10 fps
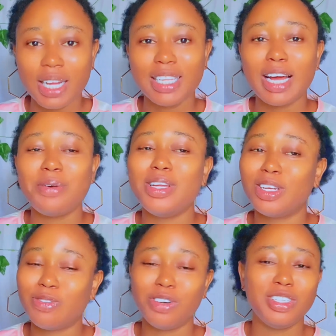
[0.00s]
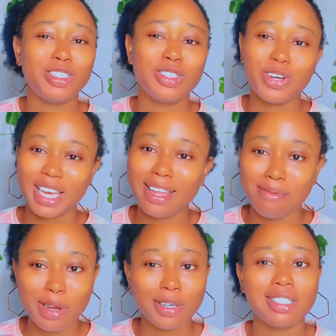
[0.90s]
now enough of this talking,
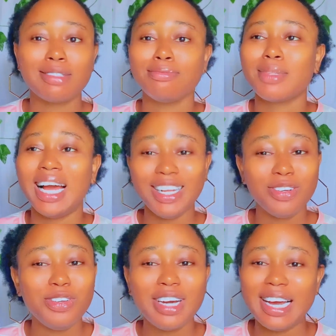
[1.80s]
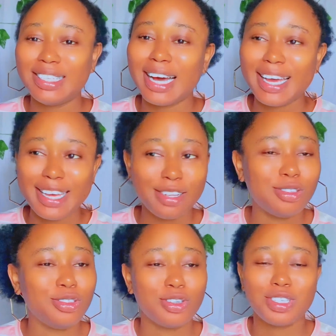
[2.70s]
because I know you guys are here
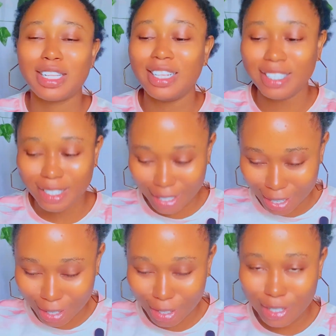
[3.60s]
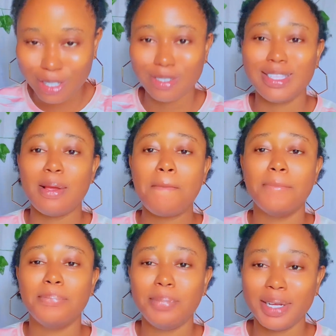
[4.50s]
to just listen to the
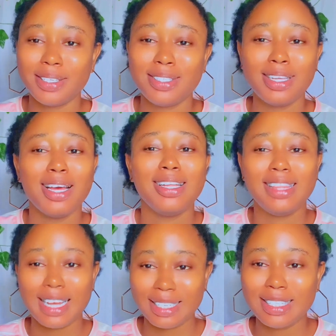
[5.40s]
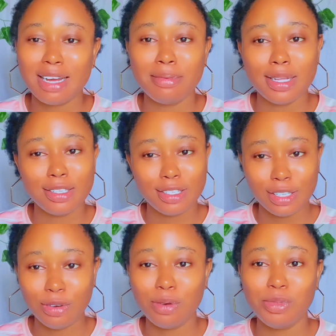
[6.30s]
best niacinamide
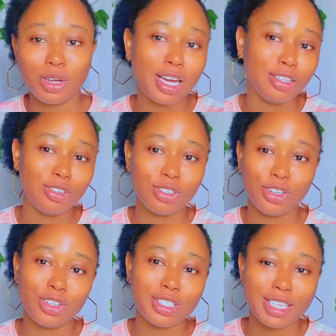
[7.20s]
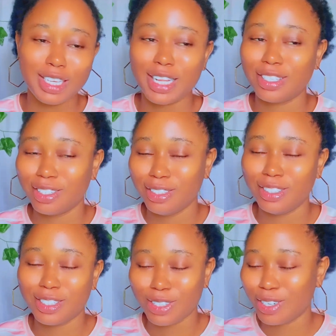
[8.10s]
serum you can use on your skin and
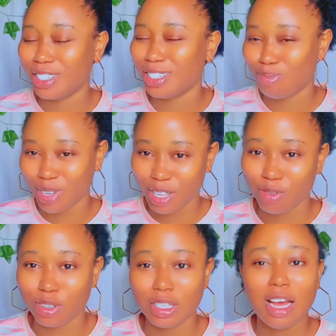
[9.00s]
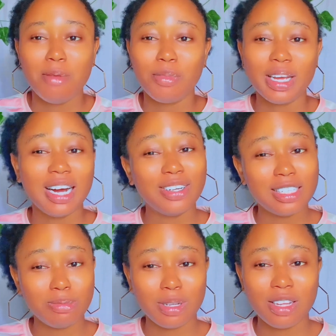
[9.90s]
not all these benefits. But yeah, all
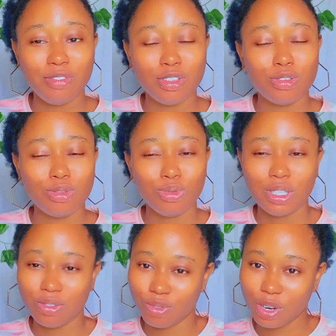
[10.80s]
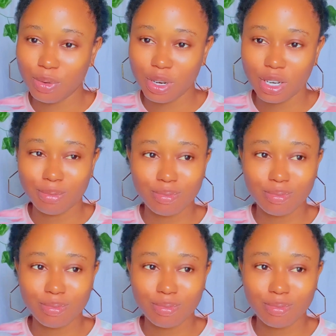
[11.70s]
these benefits too is very